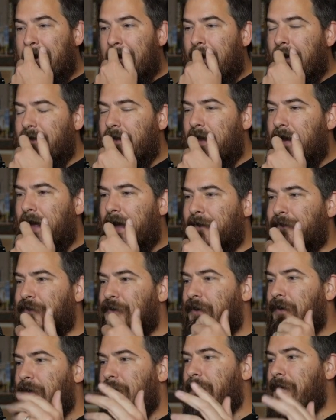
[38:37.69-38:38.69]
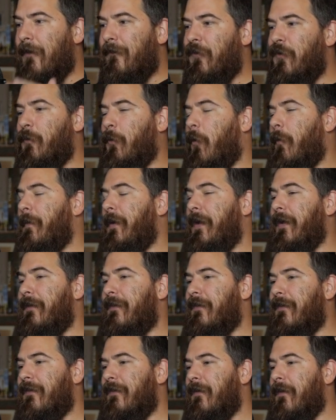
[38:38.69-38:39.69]
And then after a few more
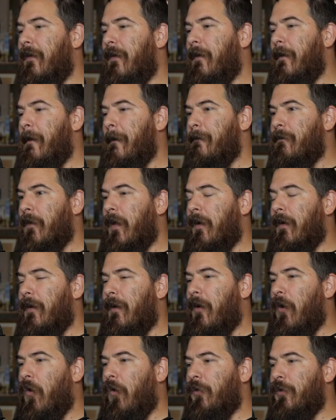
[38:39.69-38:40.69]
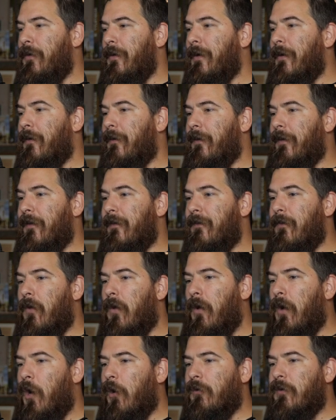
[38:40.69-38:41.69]
beats, all you hear is
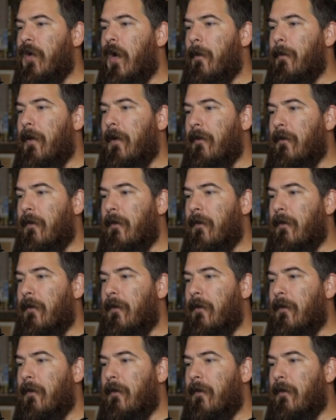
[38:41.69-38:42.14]
hard copy,